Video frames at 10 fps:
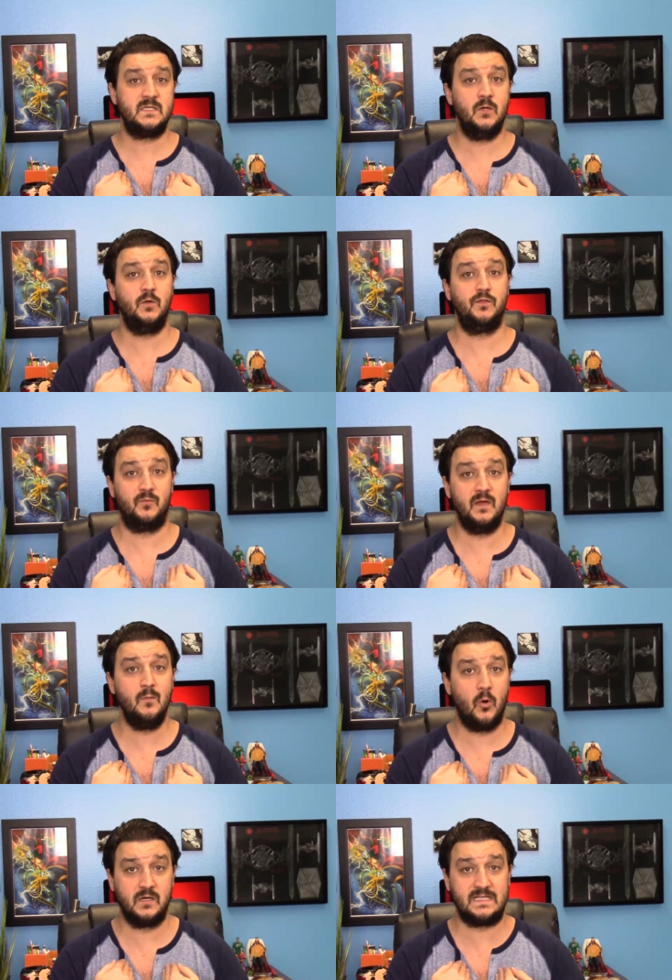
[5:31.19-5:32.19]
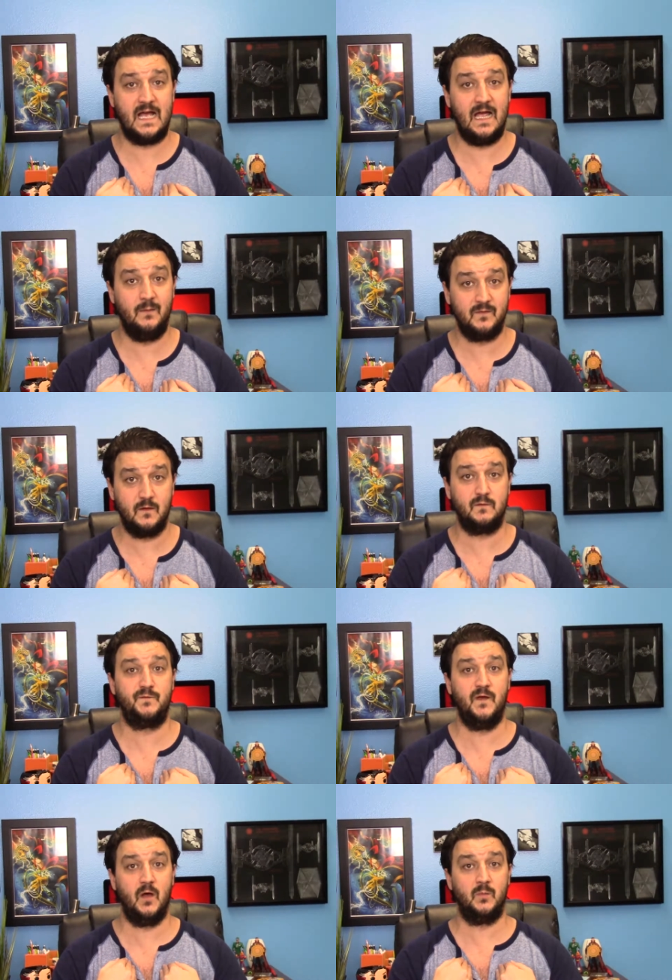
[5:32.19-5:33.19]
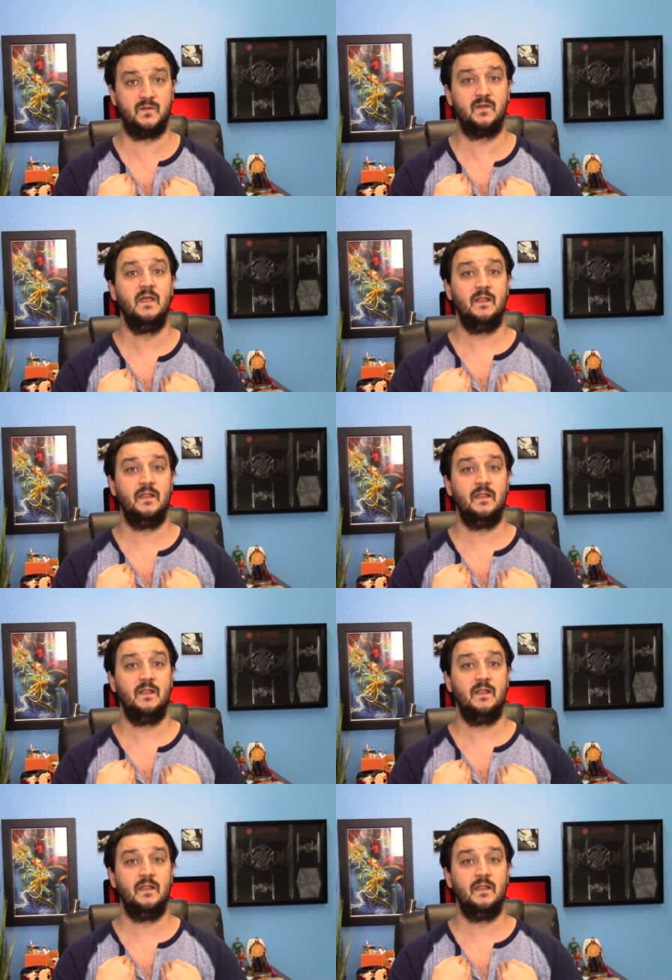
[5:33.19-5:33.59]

two, three more times those films